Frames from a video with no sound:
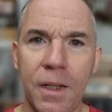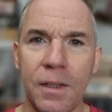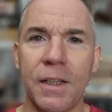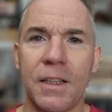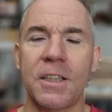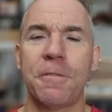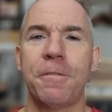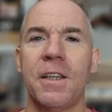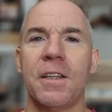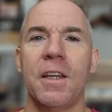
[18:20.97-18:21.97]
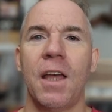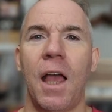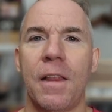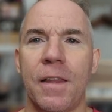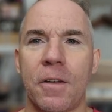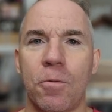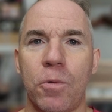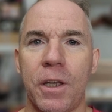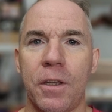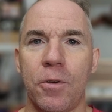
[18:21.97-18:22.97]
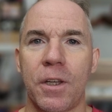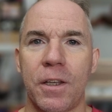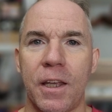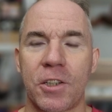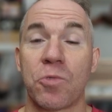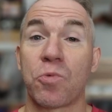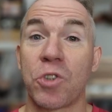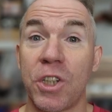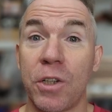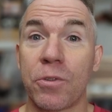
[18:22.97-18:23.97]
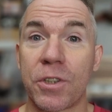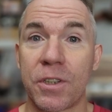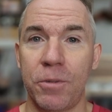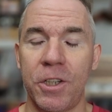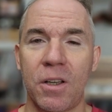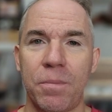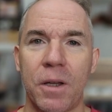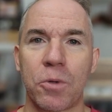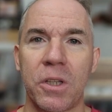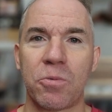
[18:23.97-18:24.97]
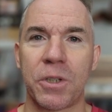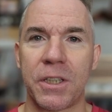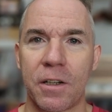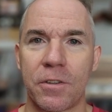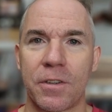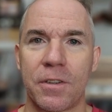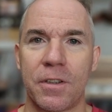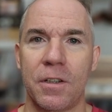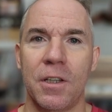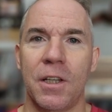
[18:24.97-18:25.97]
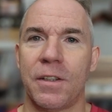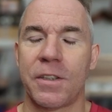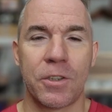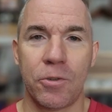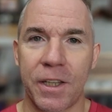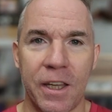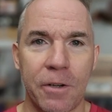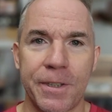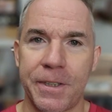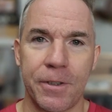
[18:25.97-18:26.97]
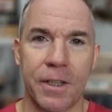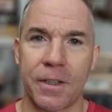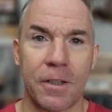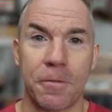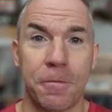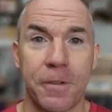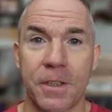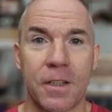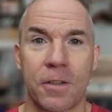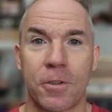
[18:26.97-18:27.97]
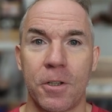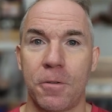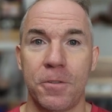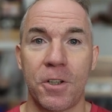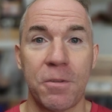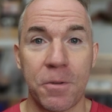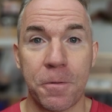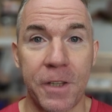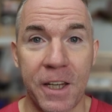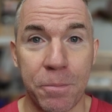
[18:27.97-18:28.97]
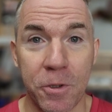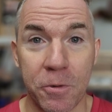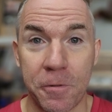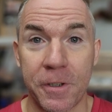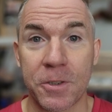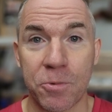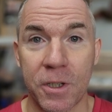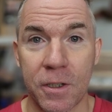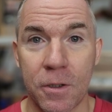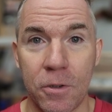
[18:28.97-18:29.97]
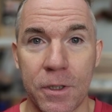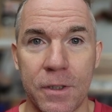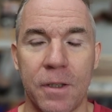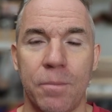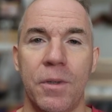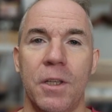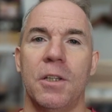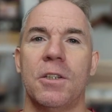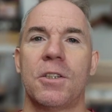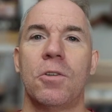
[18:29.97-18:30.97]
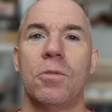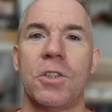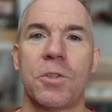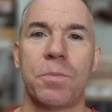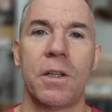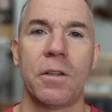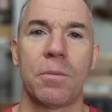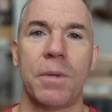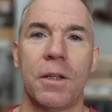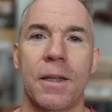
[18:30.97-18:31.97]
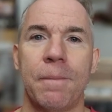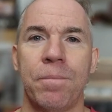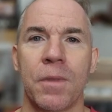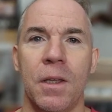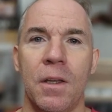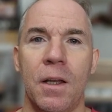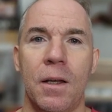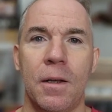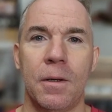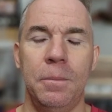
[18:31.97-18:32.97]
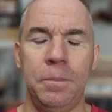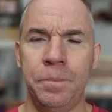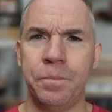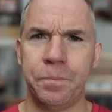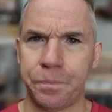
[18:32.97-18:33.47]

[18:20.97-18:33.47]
That's, I think, another way you can actually reduce. And we talk about really reductions, yeah? There's no guarantee you get things 100 off. Not even if the air purifier is running all the time. So just be clear about that. And